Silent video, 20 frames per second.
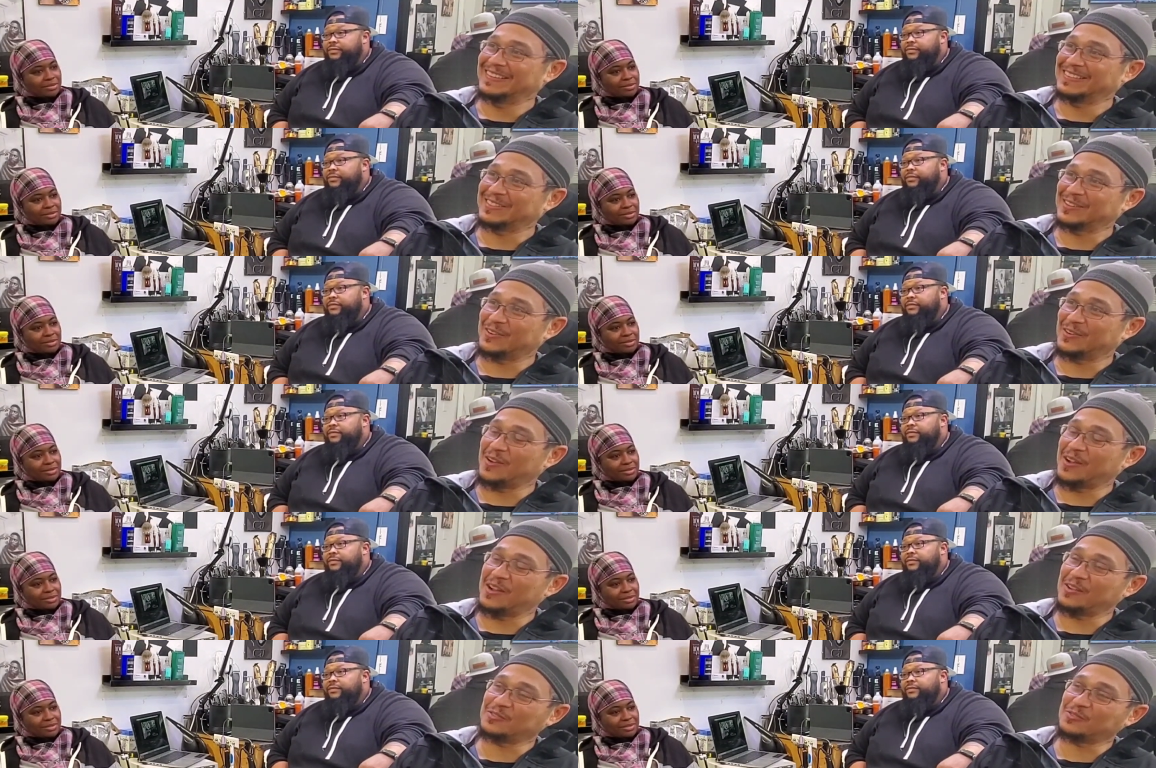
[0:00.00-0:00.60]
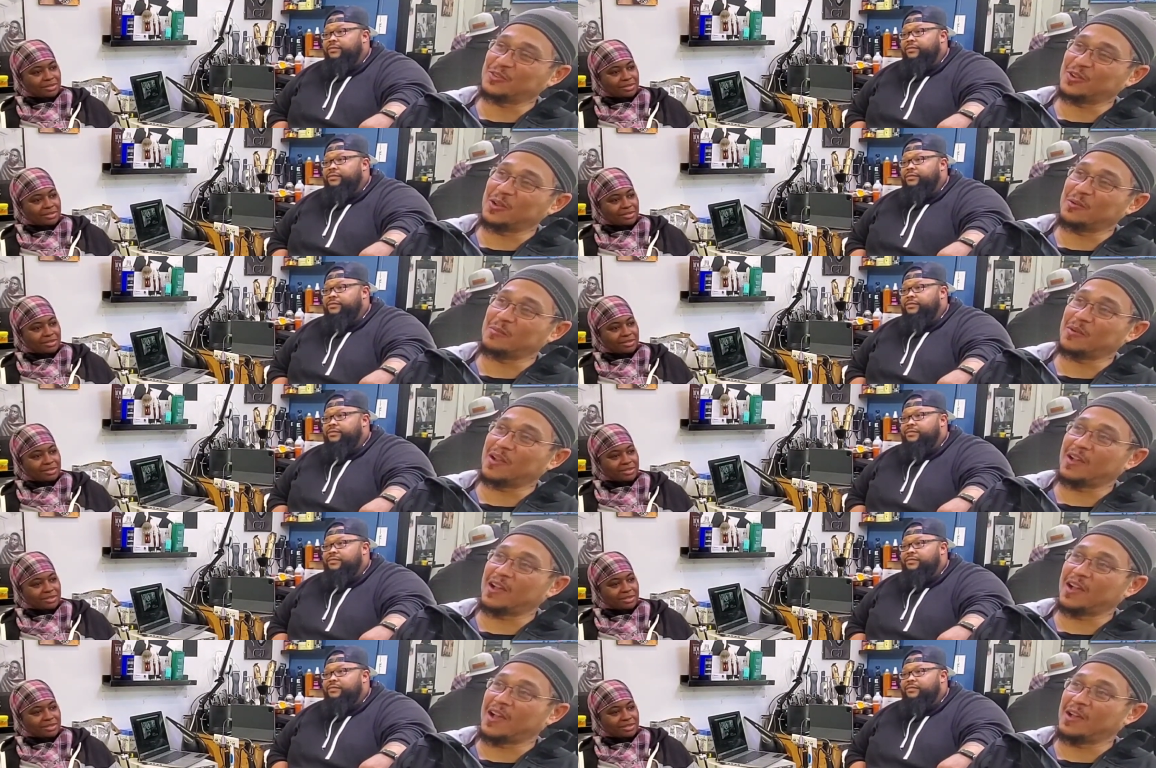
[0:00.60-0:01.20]
Speaker 1: so I try
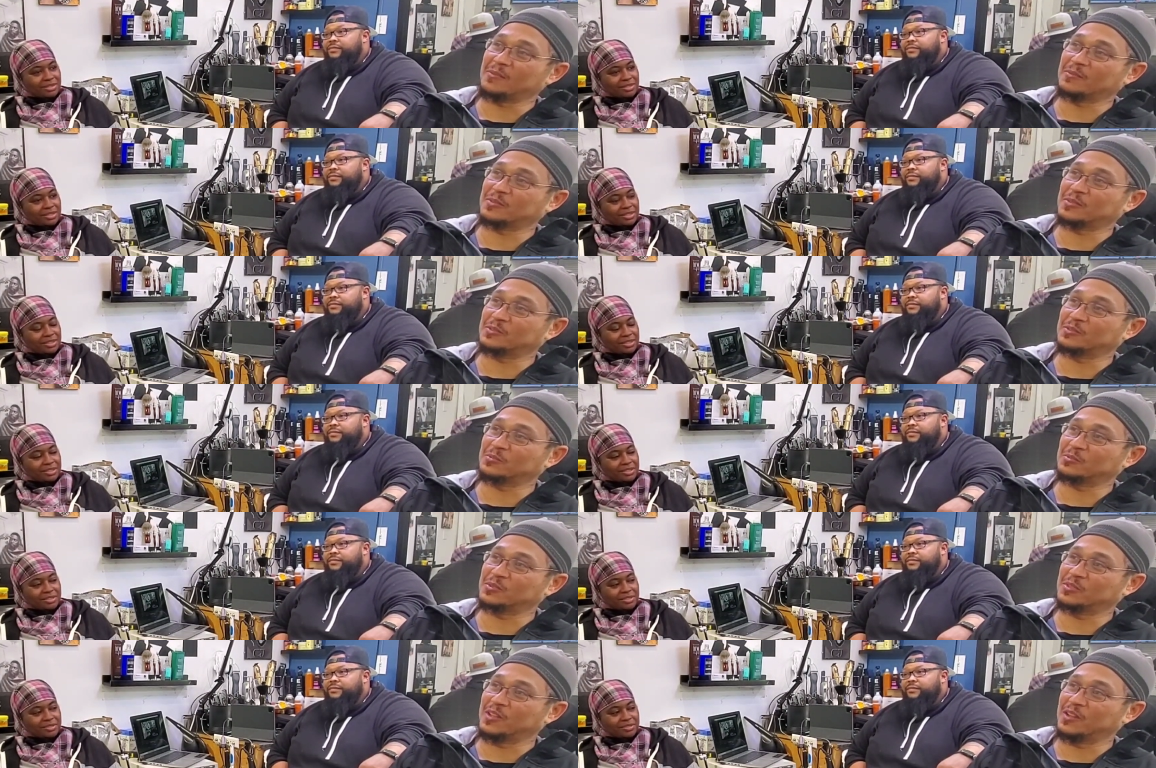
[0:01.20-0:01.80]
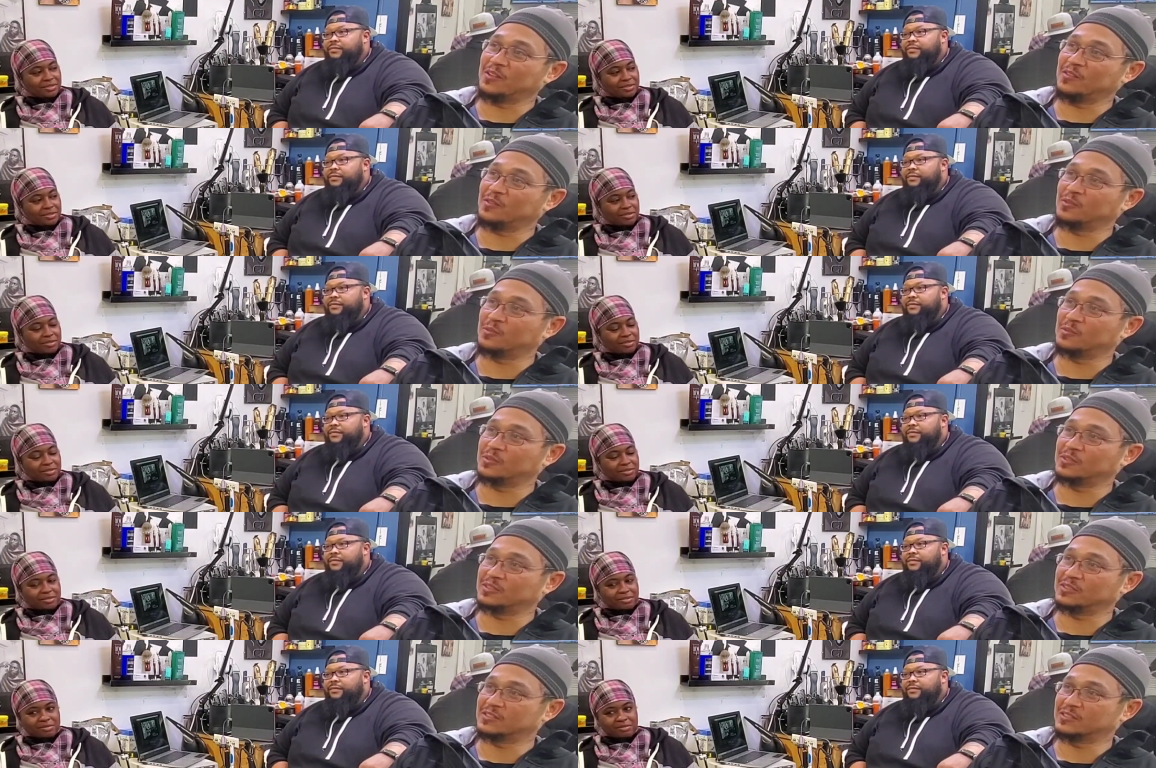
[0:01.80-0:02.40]
my options with the other
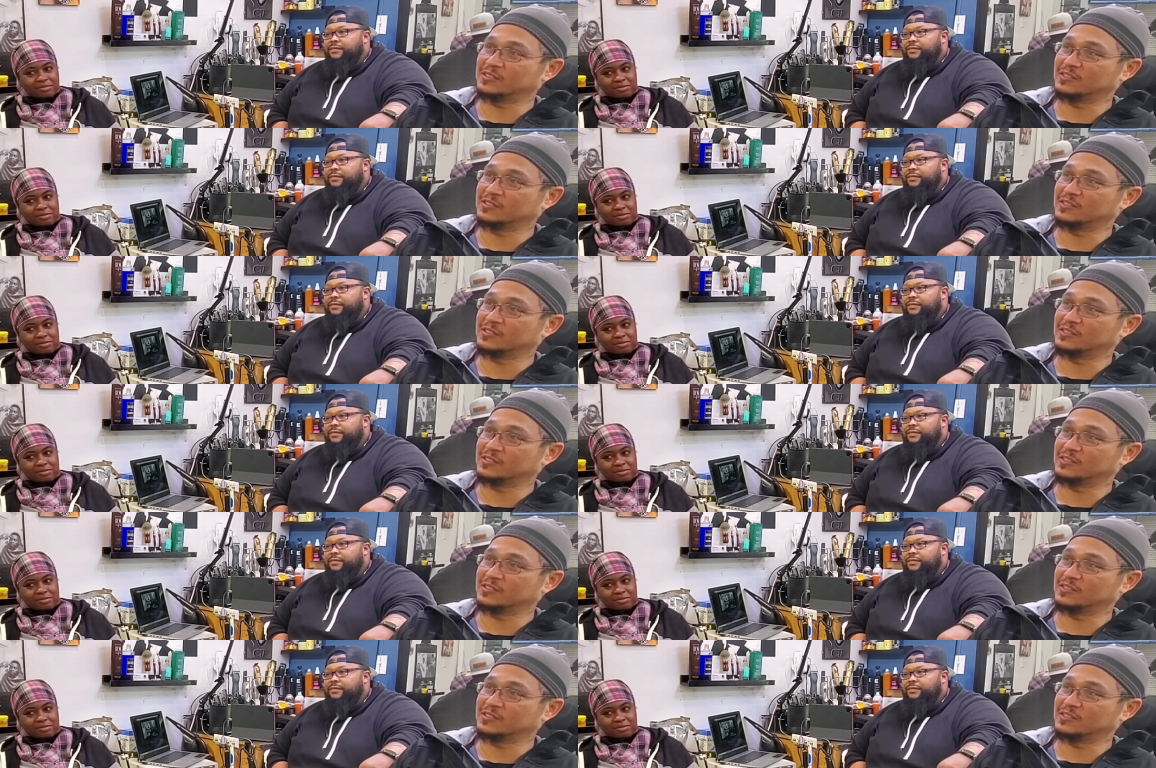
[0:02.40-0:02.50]
one